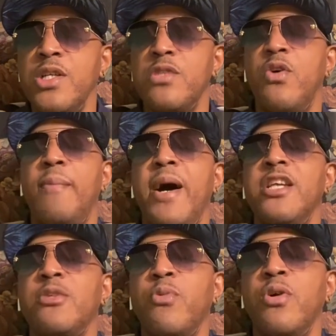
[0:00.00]
So I
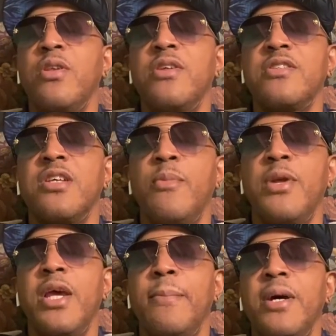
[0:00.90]
might sprinkle some
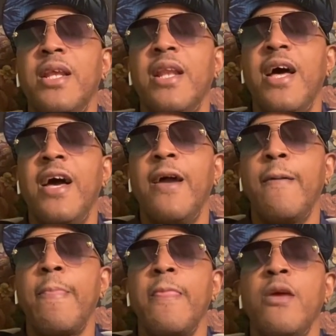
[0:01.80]
on that money
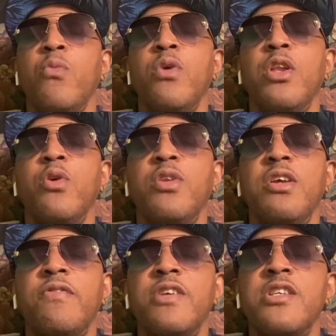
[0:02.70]
line. We know
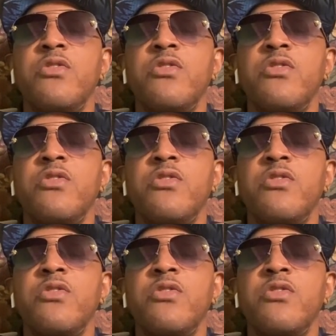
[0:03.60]
defense